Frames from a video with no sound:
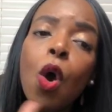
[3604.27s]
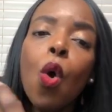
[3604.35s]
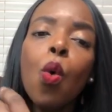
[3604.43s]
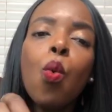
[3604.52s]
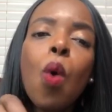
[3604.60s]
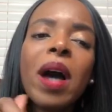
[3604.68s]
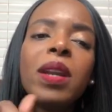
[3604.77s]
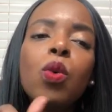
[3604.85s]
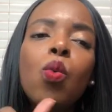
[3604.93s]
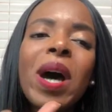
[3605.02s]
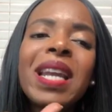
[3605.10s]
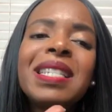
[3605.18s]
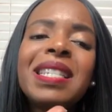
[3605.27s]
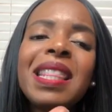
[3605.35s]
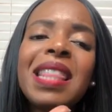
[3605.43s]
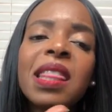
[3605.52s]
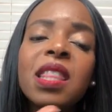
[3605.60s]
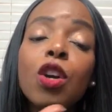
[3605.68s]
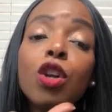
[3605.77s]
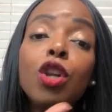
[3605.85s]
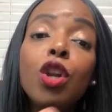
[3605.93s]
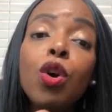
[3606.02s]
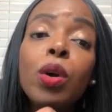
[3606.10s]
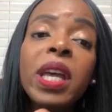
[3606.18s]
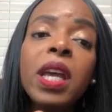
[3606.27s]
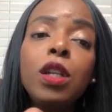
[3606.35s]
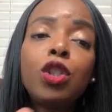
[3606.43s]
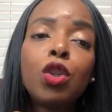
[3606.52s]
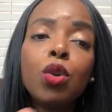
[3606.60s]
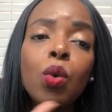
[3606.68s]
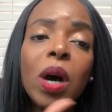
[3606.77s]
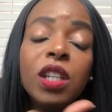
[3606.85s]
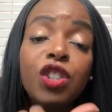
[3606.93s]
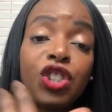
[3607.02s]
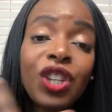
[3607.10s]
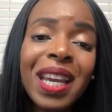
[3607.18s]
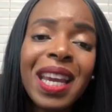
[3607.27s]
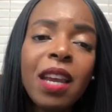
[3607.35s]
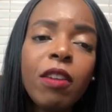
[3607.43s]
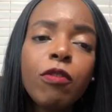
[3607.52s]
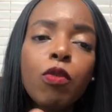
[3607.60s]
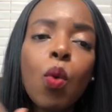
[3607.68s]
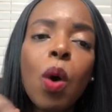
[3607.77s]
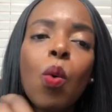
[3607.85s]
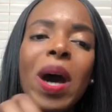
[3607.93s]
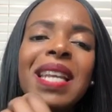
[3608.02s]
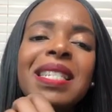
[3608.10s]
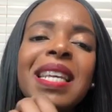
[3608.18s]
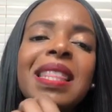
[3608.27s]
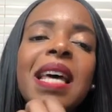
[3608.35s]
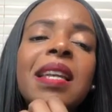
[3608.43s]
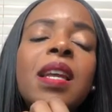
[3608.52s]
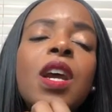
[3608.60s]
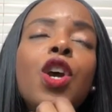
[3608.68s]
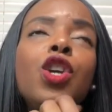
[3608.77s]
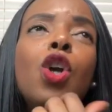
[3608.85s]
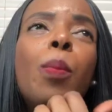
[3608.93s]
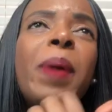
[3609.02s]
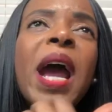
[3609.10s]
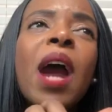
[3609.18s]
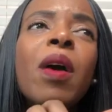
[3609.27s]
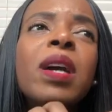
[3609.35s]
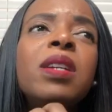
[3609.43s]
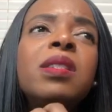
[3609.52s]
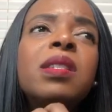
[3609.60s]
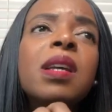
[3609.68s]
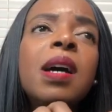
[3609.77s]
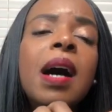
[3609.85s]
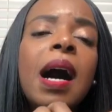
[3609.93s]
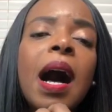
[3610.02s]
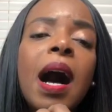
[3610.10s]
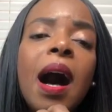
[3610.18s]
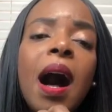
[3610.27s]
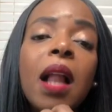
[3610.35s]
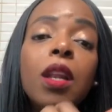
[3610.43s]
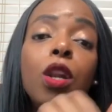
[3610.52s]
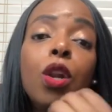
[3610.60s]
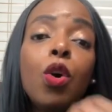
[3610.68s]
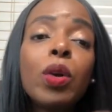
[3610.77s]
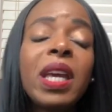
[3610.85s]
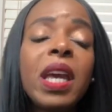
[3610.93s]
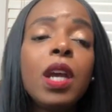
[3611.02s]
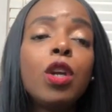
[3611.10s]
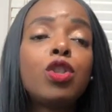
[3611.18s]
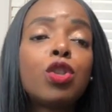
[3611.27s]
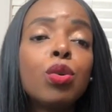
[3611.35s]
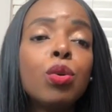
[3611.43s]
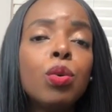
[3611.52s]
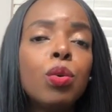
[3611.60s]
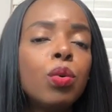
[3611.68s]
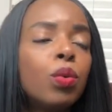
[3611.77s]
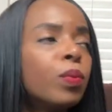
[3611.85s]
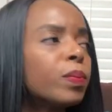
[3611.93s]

What is it that they're looking to achieve? What is it that your parents are looking to